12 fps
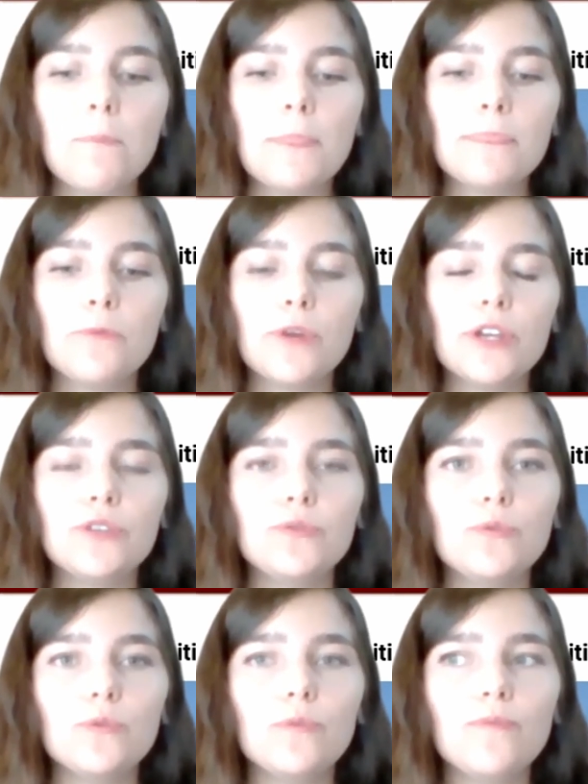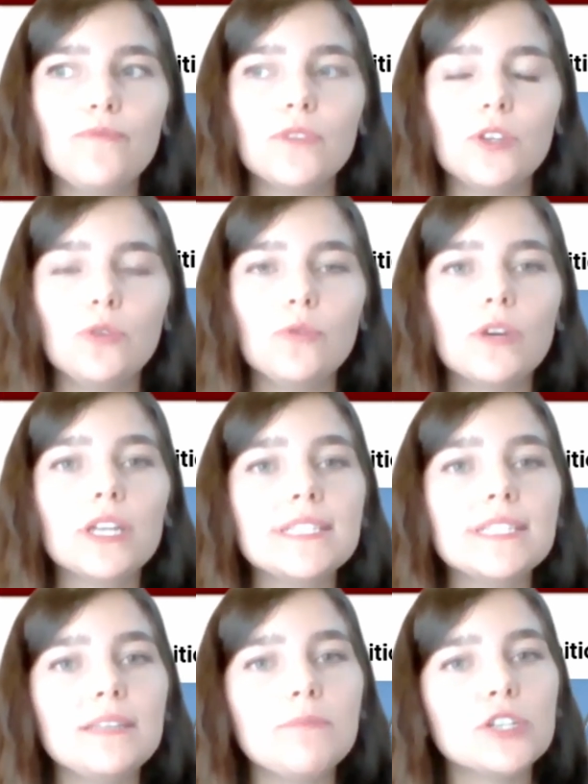where you can
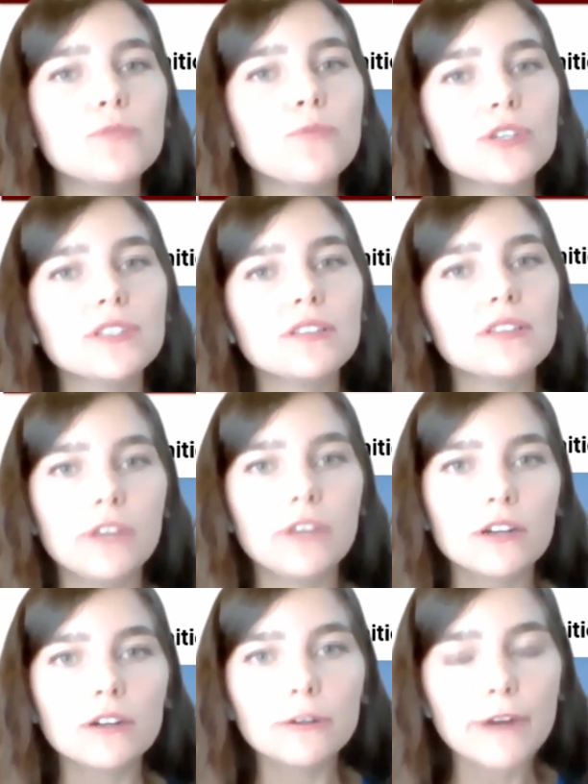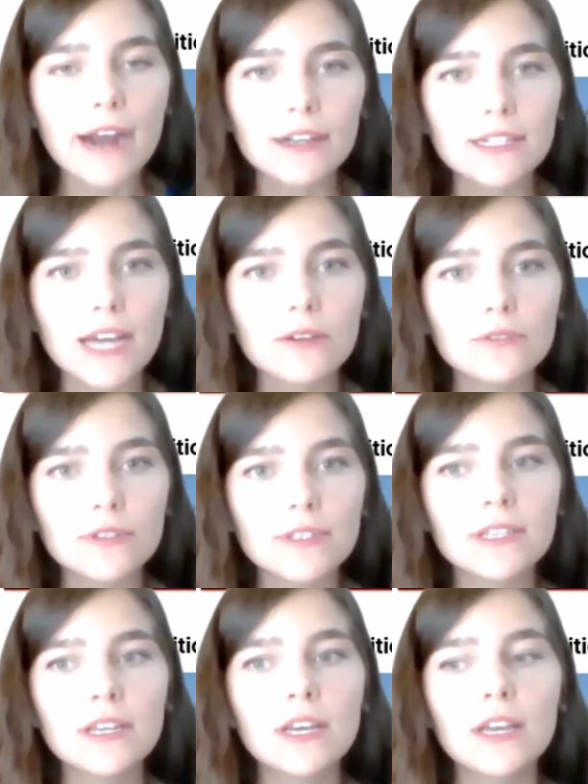see much more severe crackdowns
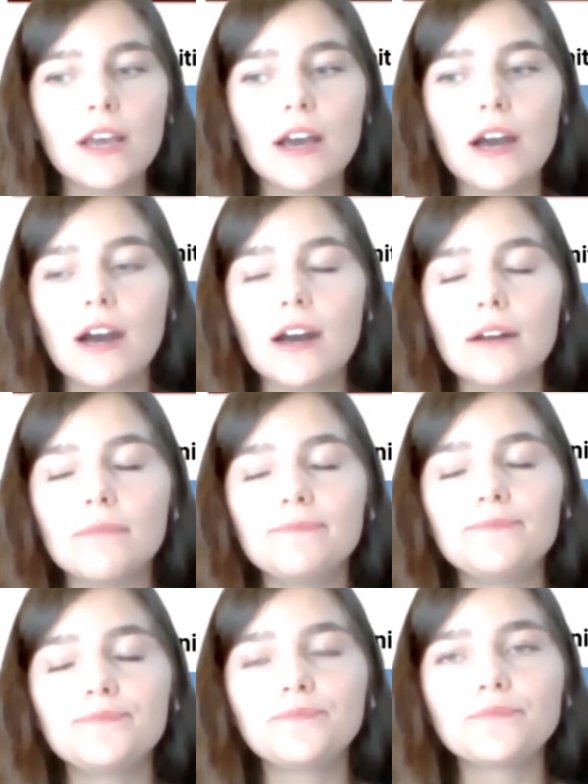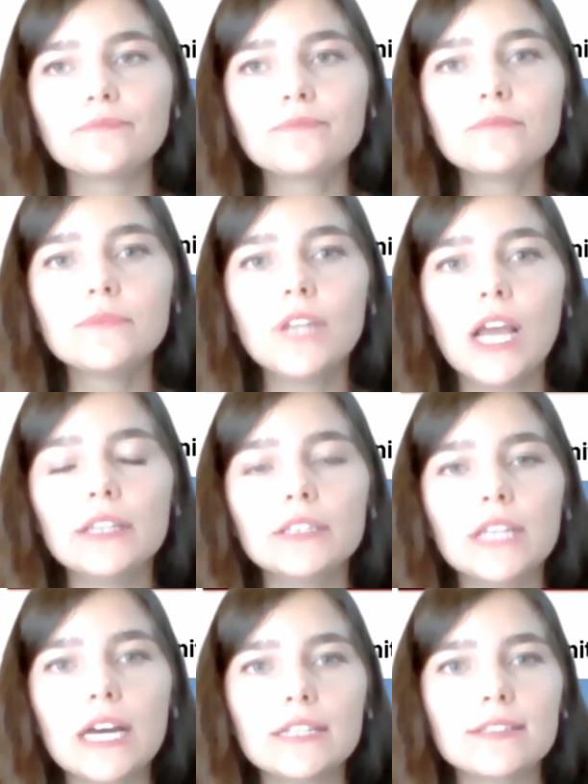and
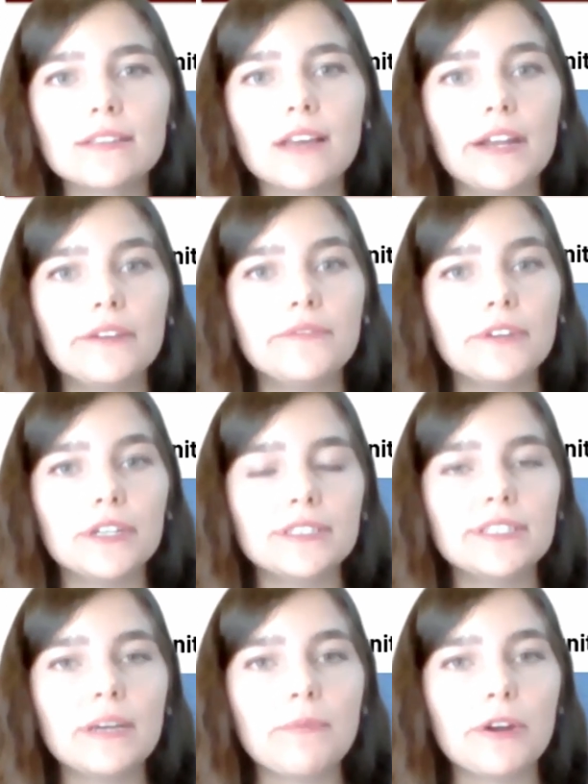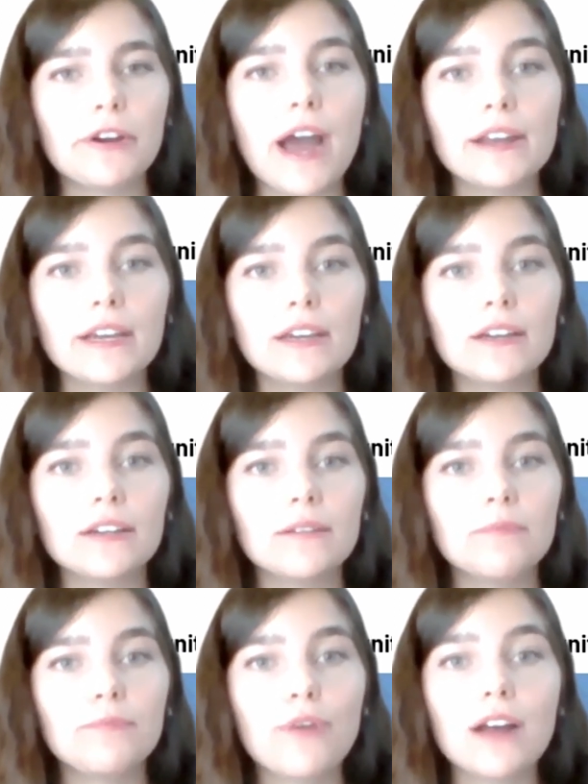less kind of a democratic
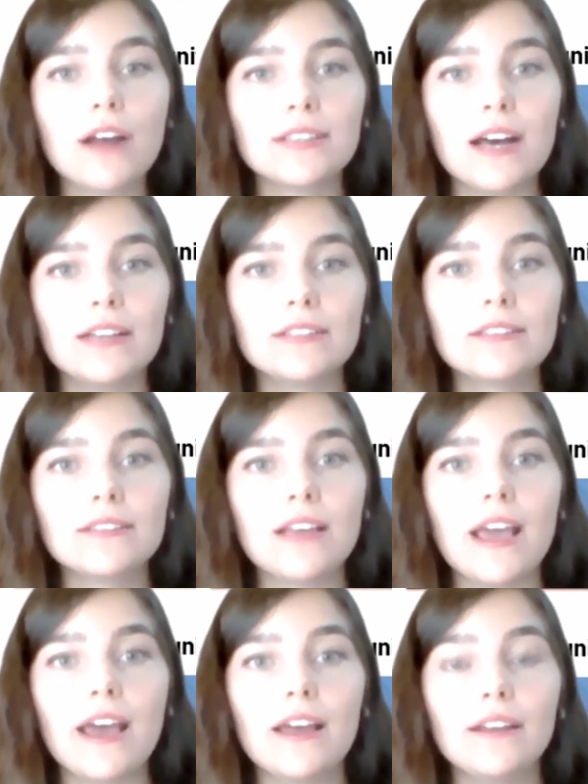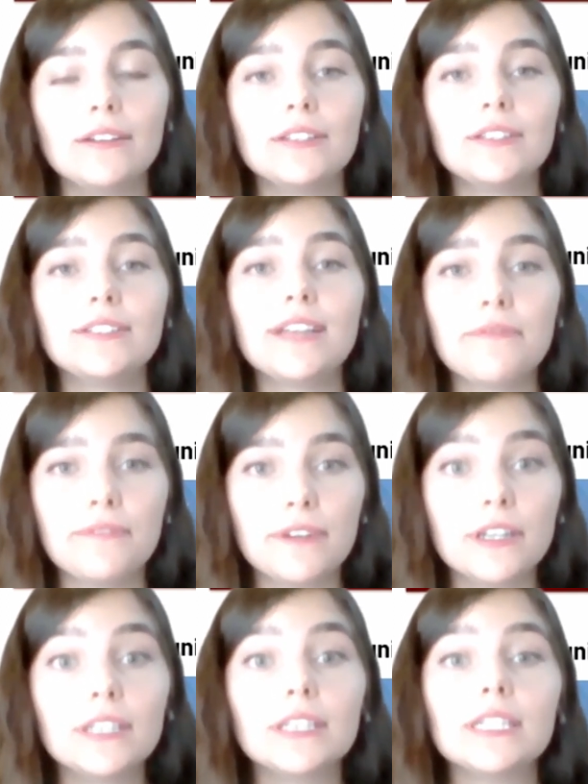process, and
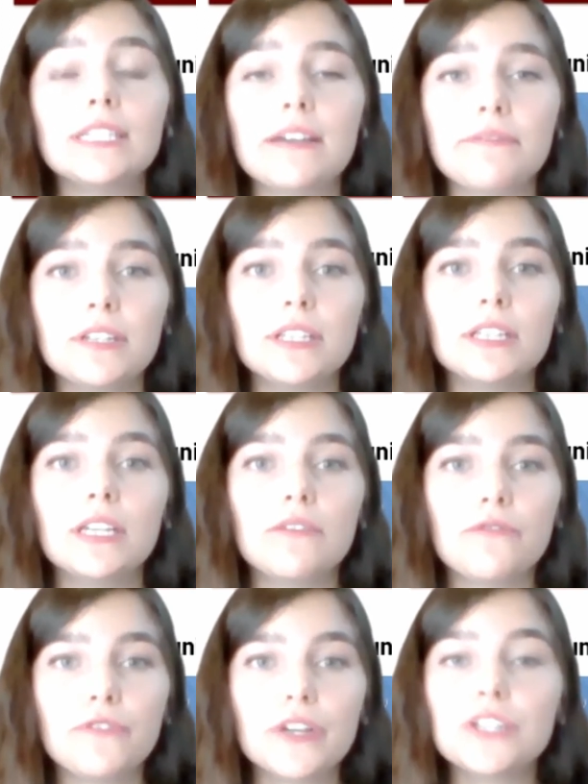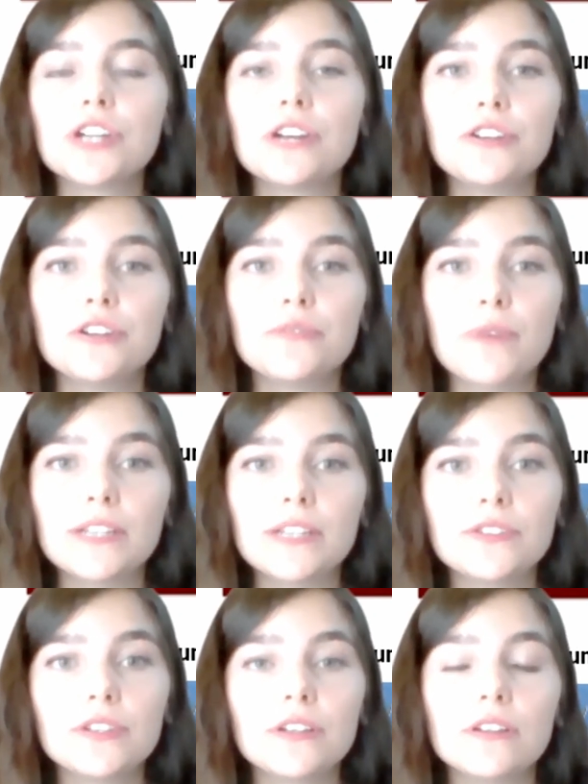definitely infringe on your right
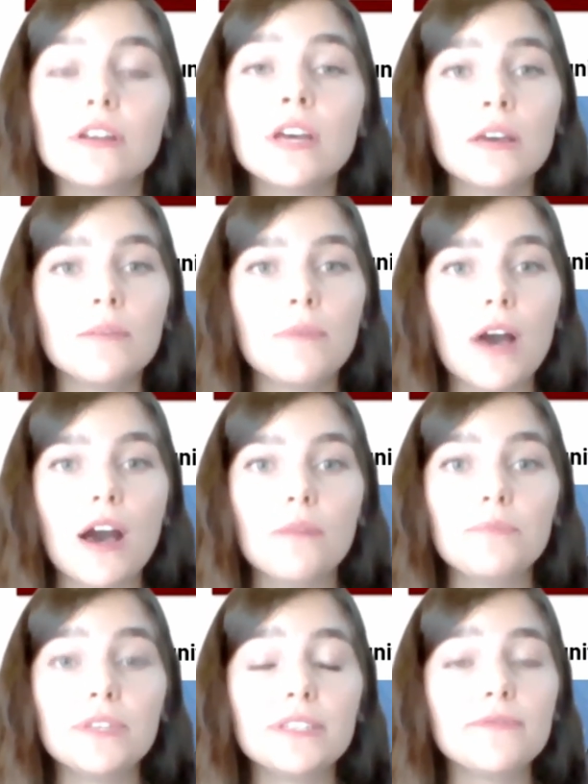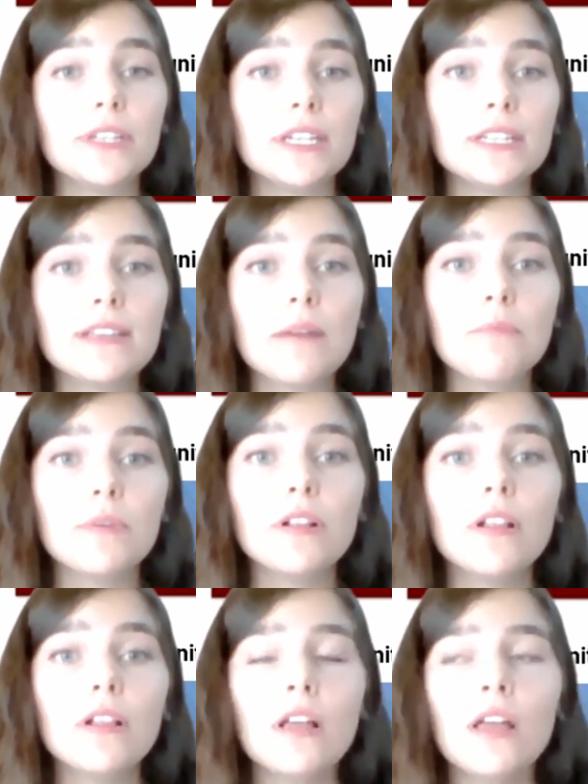to peacefully
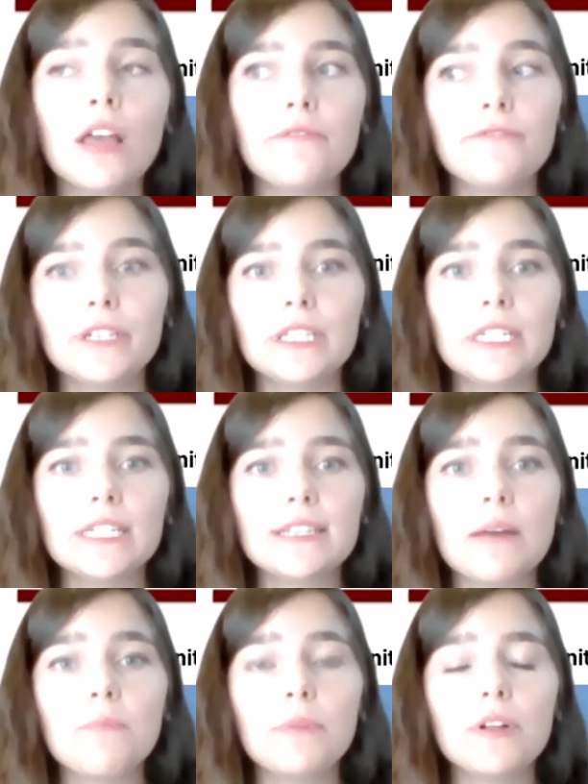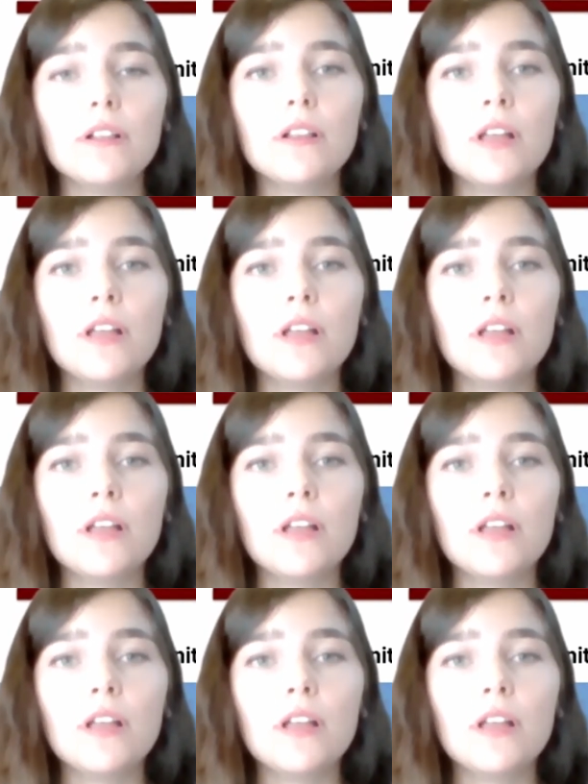assemble and freely assemble.